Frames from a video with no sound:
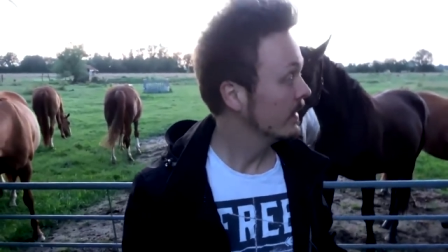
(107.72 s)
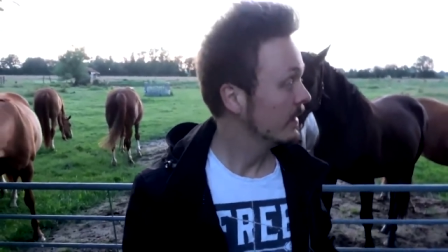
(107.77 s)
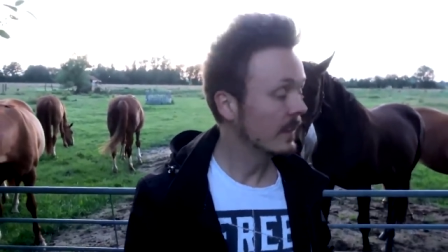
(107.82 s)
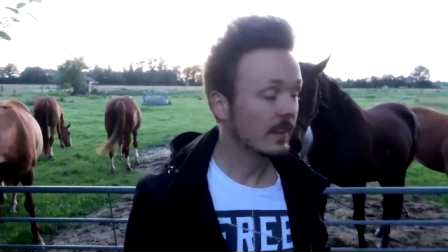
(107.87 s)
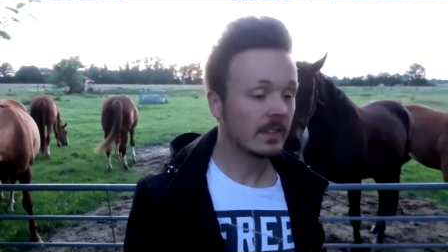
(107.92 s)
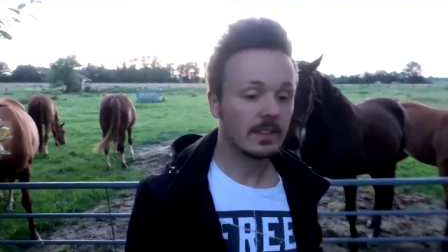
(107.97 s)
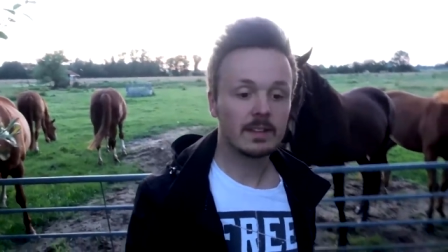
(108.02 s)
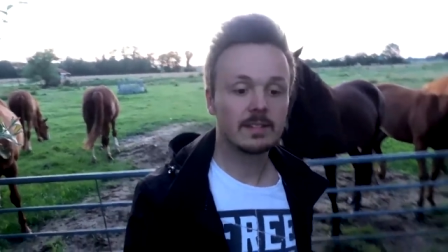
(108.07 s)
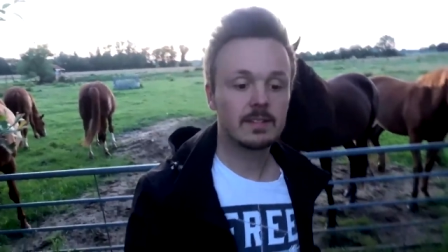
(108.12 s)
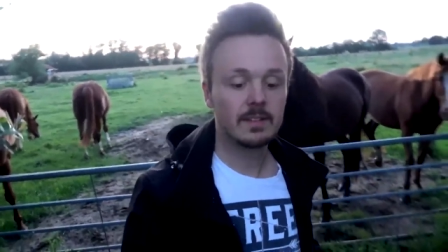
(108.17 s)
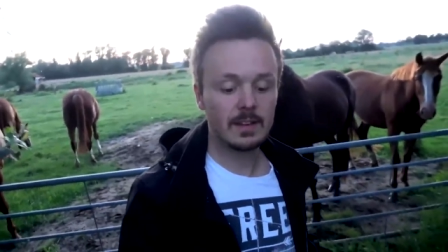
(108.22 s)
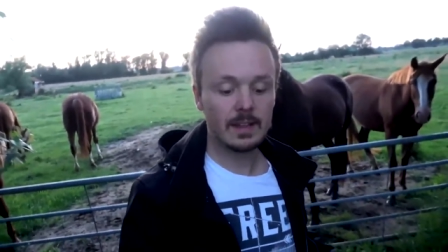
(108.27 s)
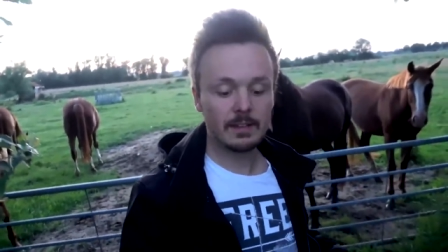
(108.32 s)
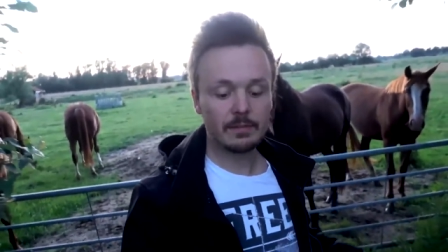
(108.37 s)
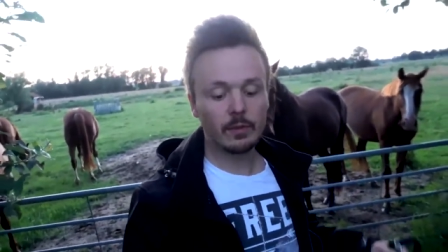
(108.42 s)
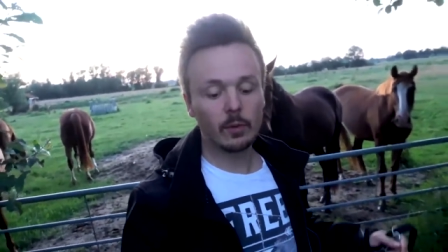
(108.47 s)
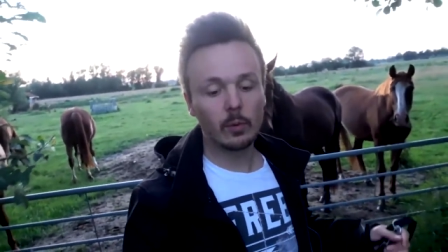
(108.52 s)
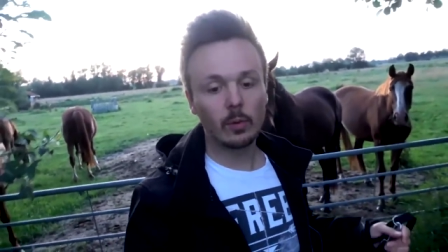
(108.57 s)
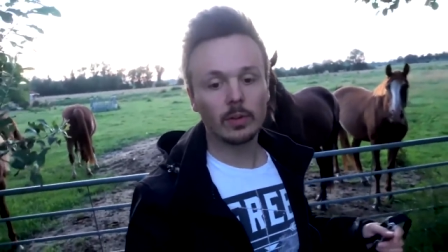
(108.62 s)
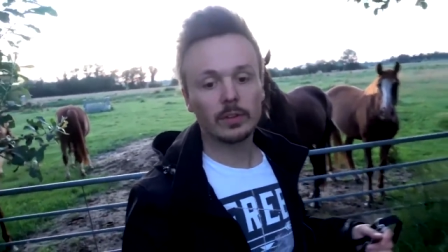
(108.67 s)
think that's
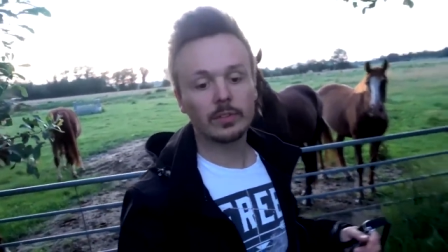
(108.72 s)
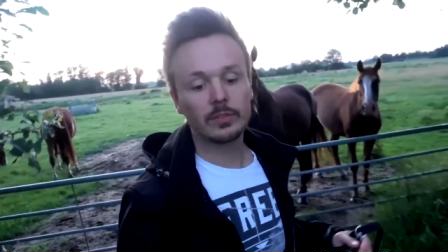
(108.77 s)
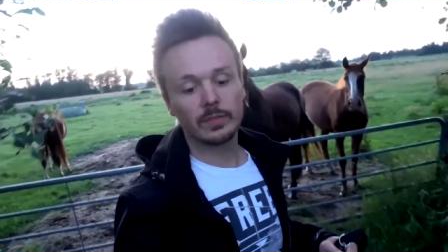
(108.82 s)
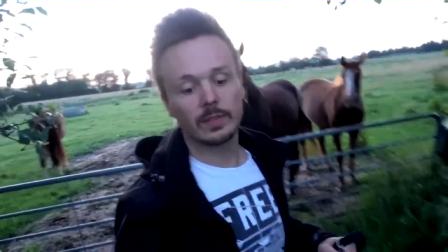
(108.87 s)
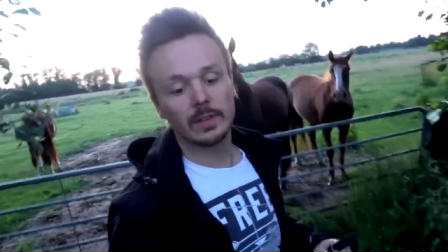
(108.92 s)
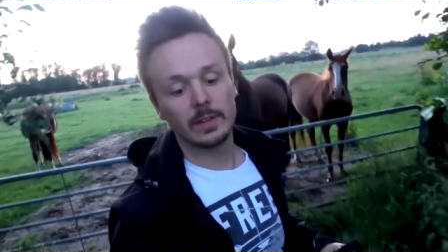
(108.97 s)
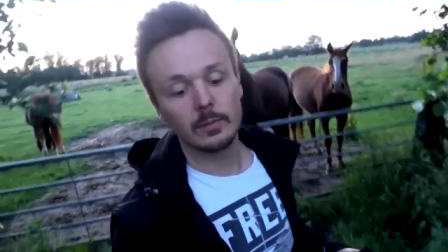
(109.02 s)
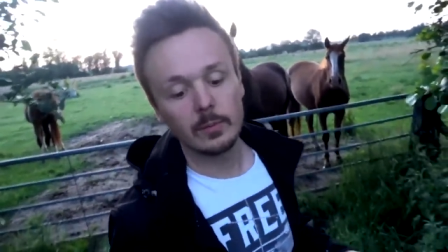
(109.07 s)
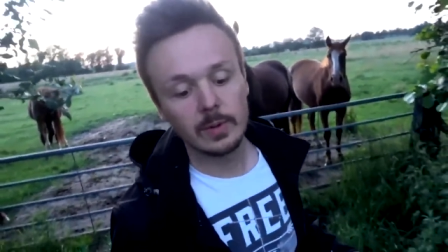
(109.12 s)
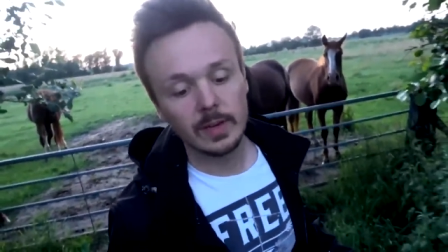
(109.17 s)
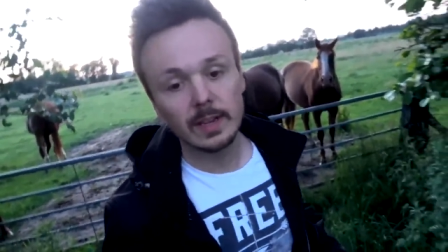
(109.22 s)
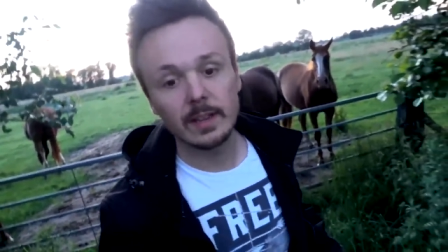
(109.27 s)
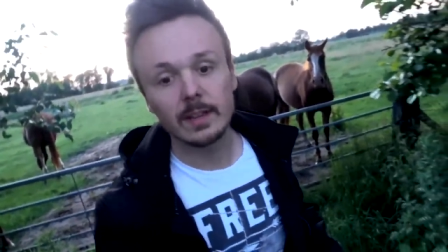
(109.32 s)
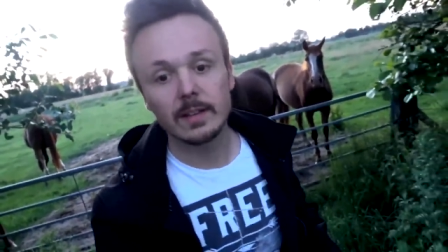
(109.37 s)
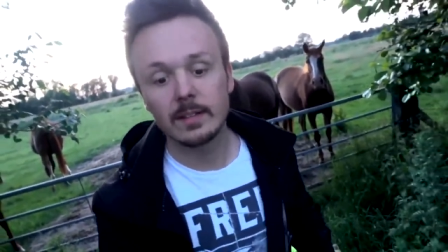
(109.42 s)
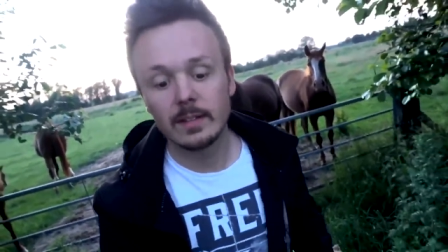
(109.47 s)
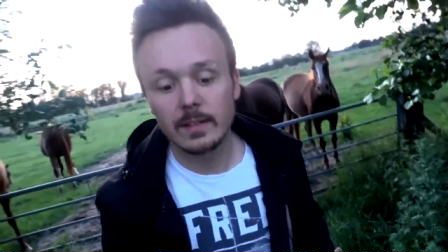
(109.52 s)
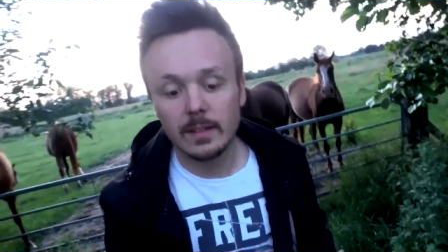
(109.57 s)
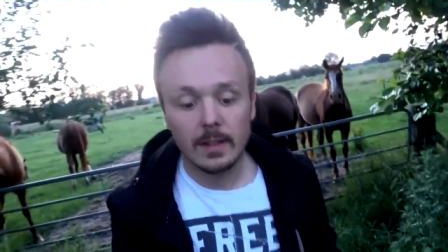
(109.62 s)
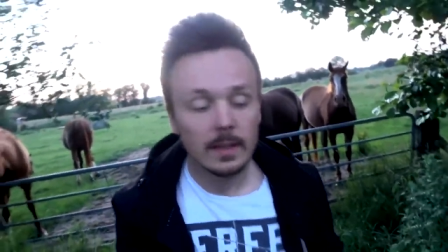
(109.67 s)
enough horse fun. We had
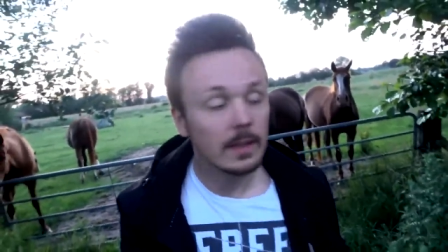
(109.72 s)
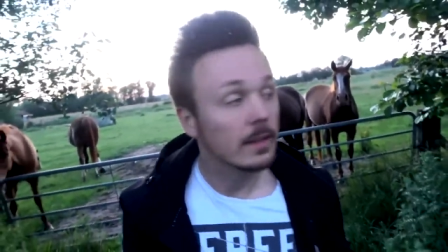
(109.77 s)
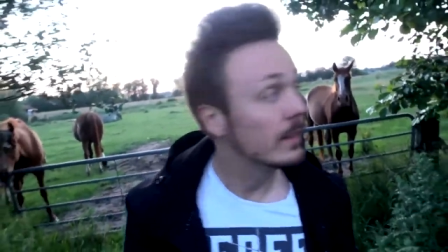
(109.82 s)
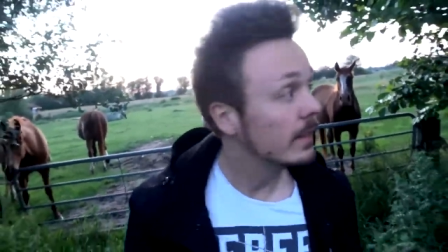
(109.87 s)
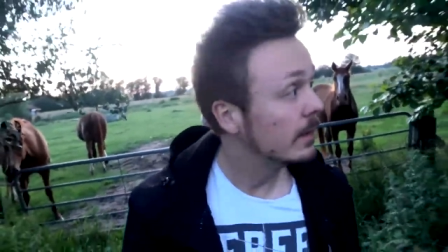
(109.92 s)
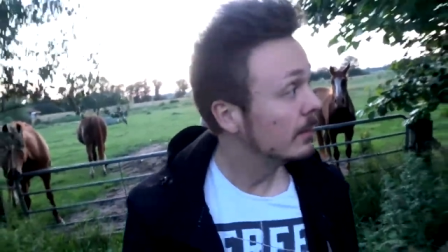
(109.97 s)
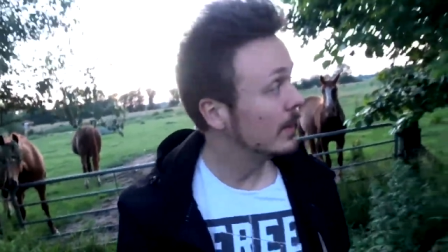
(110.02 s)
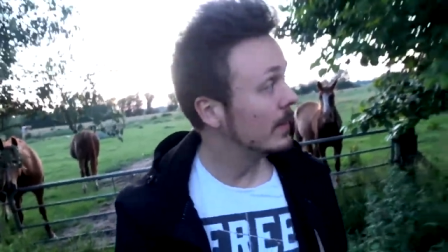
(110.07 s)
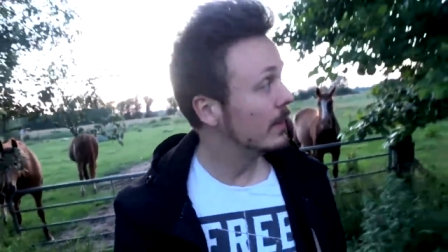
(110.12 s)
them